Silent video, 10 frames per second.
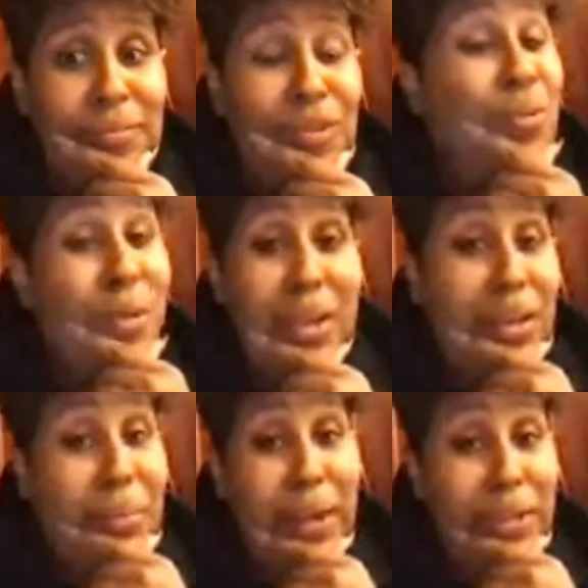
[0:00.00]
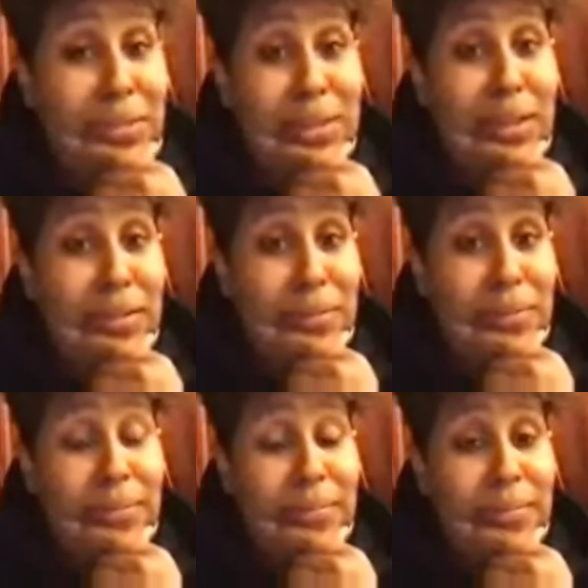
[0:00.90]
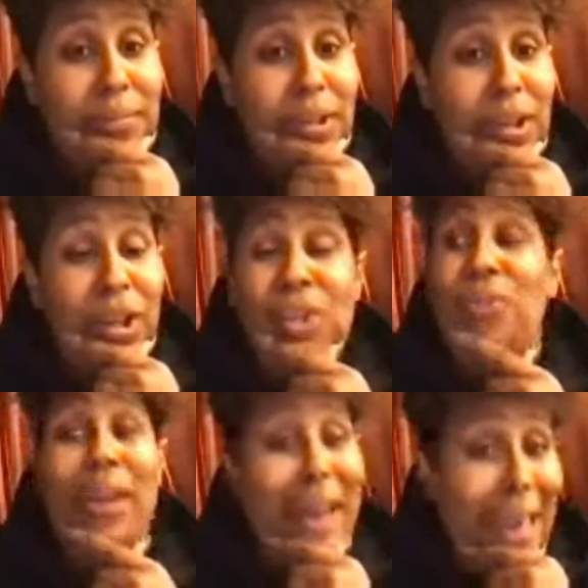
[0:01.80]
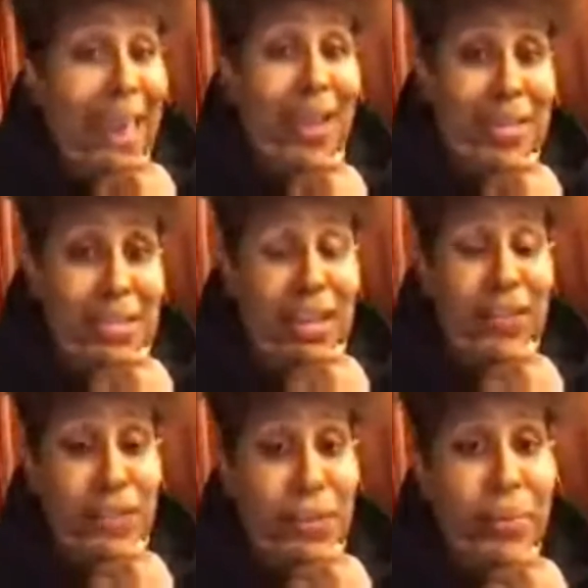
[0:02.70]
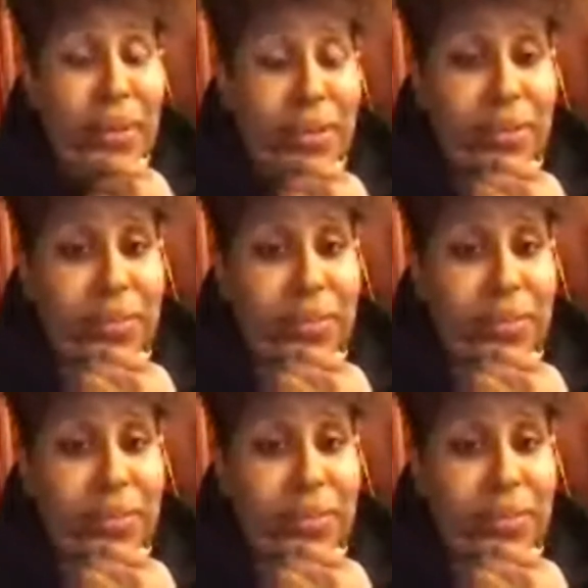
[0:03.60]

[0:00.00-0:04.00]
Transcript: You can eliminate stuff. You can add stuff to it.